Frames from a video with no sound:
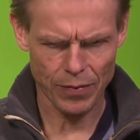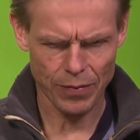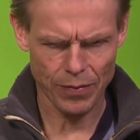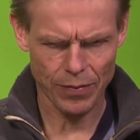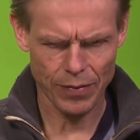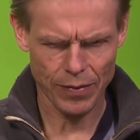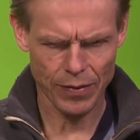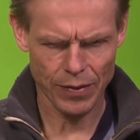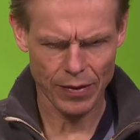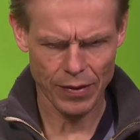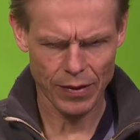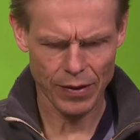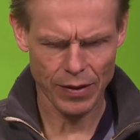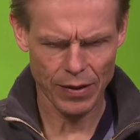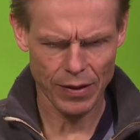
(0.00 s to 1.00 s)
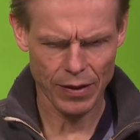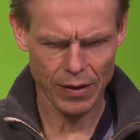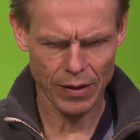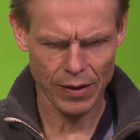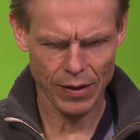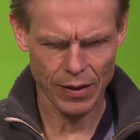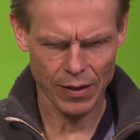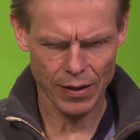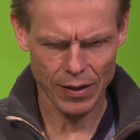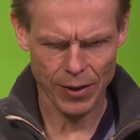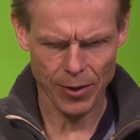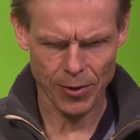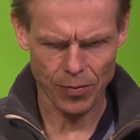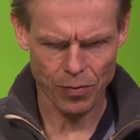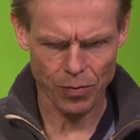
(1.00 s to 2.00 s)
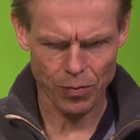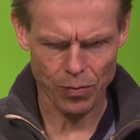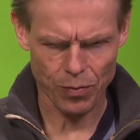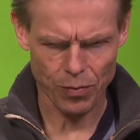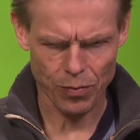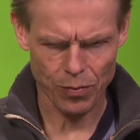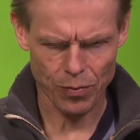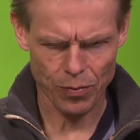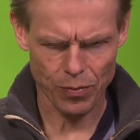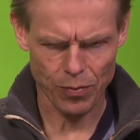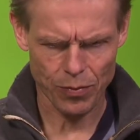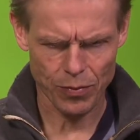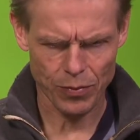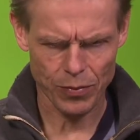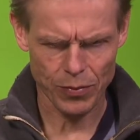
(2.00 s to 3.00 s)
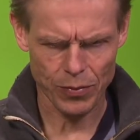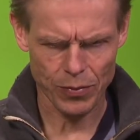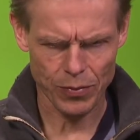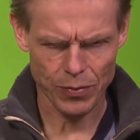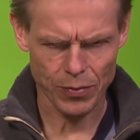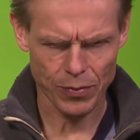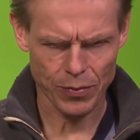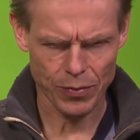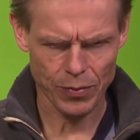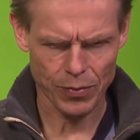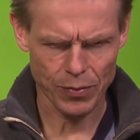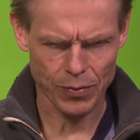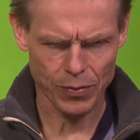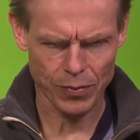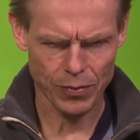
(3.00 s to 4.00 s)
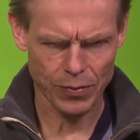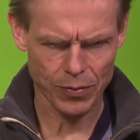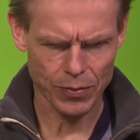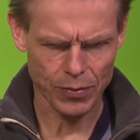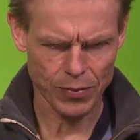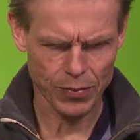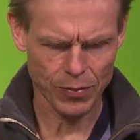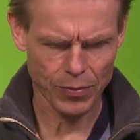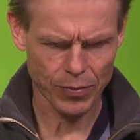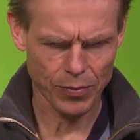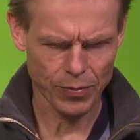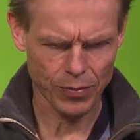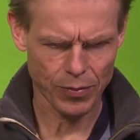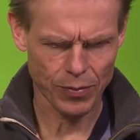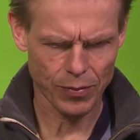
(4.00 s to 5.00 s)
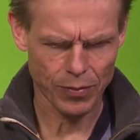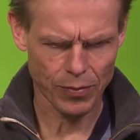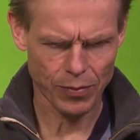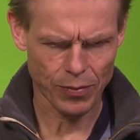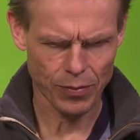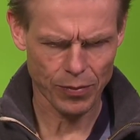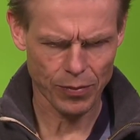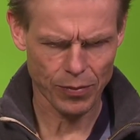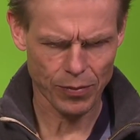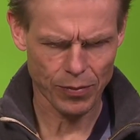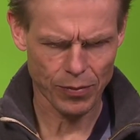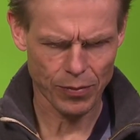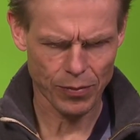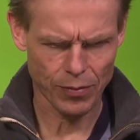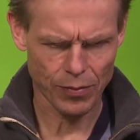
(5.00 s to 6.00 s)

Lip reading: No one is speaking in this clip.